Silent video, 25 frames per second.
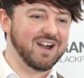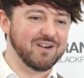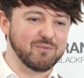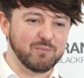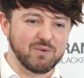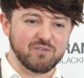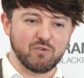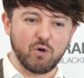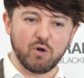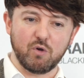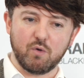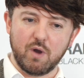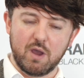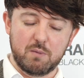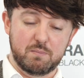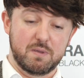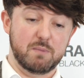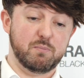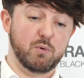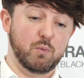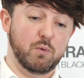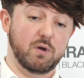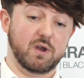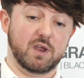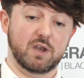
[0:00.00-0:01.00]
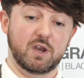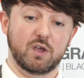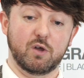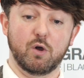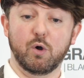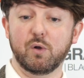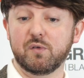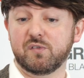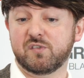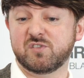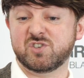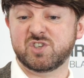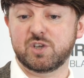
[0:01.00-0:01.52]
And we've got great people working in
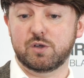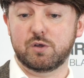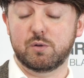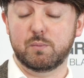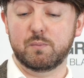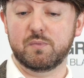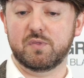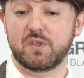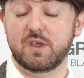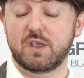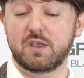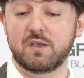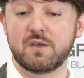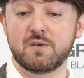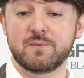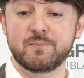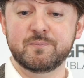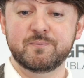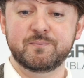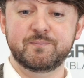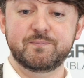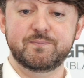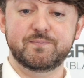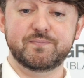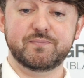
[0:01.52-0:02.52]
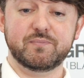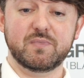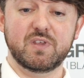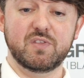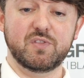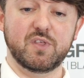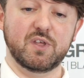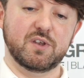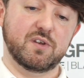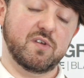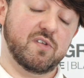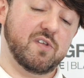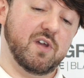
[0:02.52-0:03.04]
costume. The
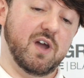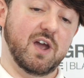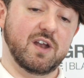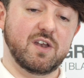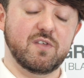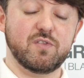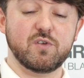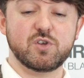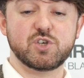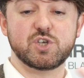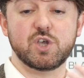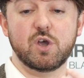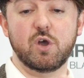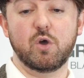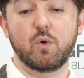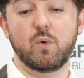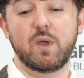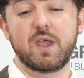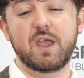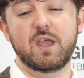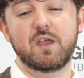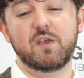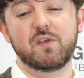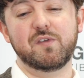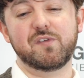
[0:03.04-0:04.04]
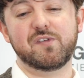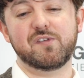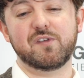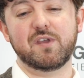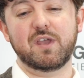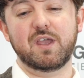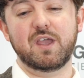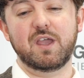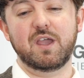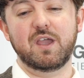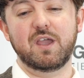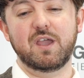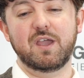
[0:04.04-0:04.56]
design of the show
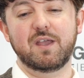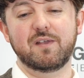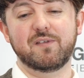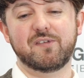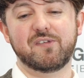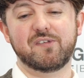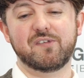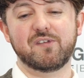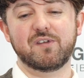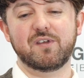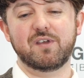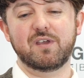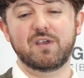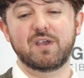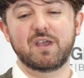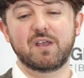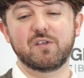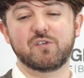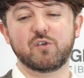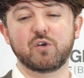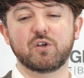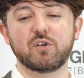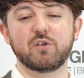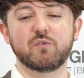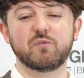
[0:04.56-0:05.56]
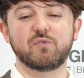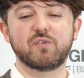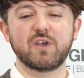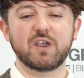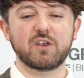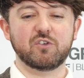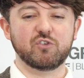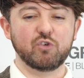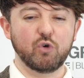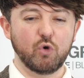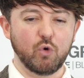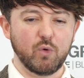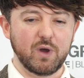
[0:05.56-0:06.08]
it's got a
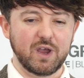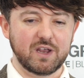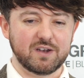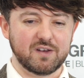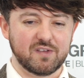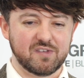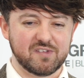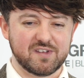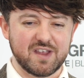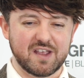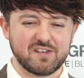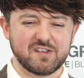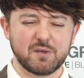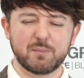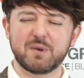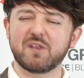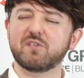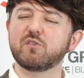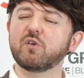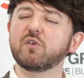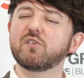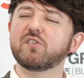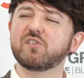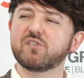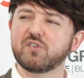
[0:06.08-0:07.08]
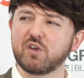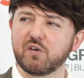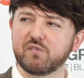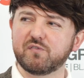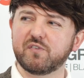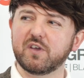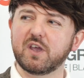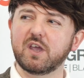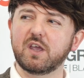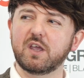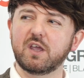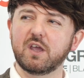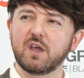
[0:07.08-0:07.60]
Victorian aesthetic, but it's not
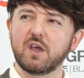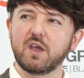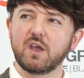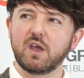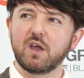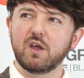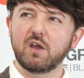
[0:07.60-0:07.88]
stuffy